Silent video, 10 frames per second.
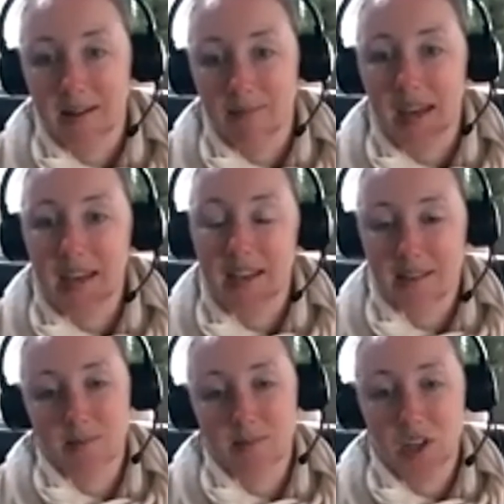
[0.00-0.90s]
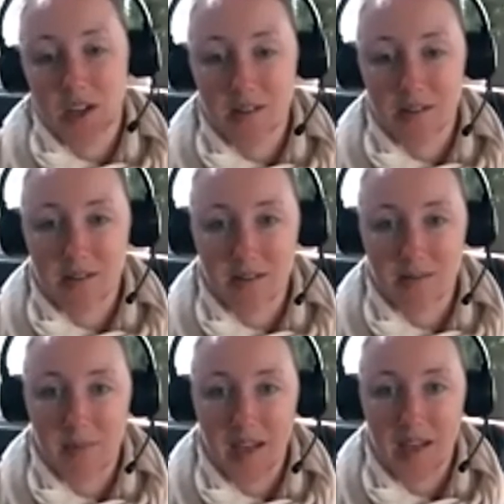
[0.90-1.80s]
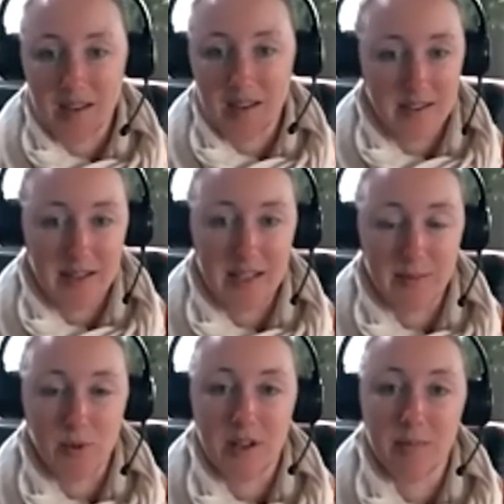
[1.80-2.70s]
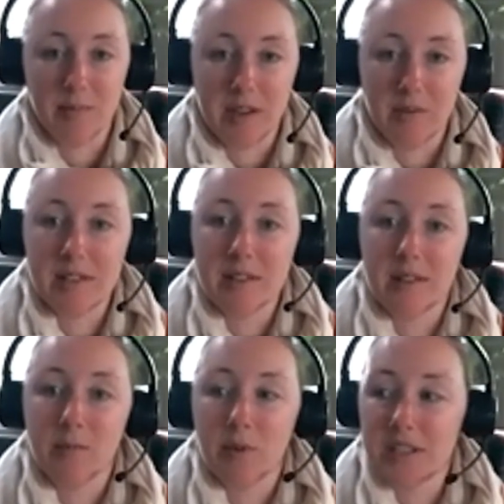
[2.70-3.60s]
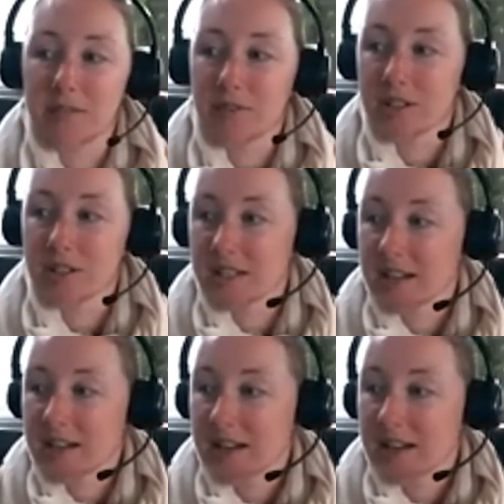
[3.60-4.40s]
making some changes to make it a saleable company was the first